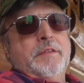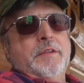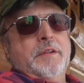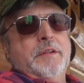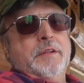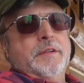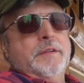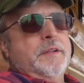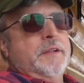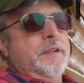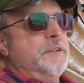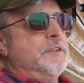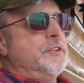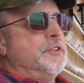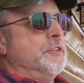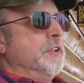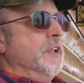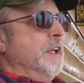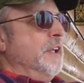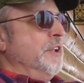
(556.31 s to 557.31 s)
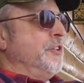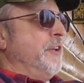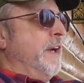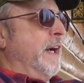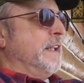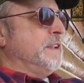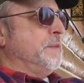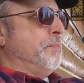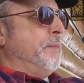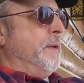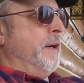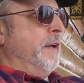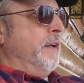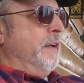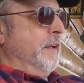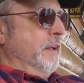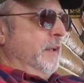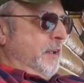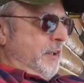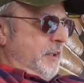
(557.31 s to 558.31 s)
The track
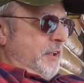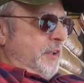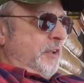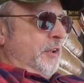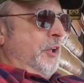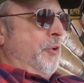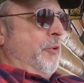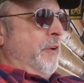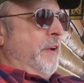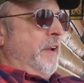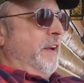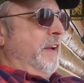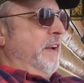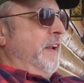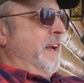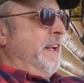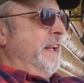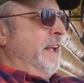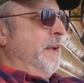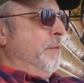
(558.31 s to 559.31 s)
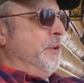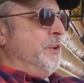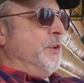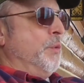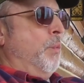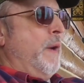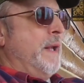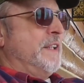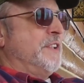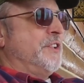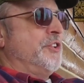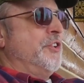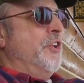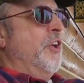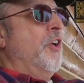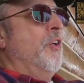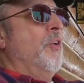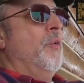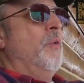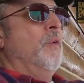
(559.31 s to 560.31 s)
spun, lowered it, and then with the wet
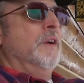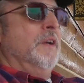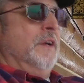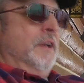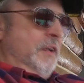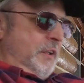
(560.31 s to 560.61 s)
snow,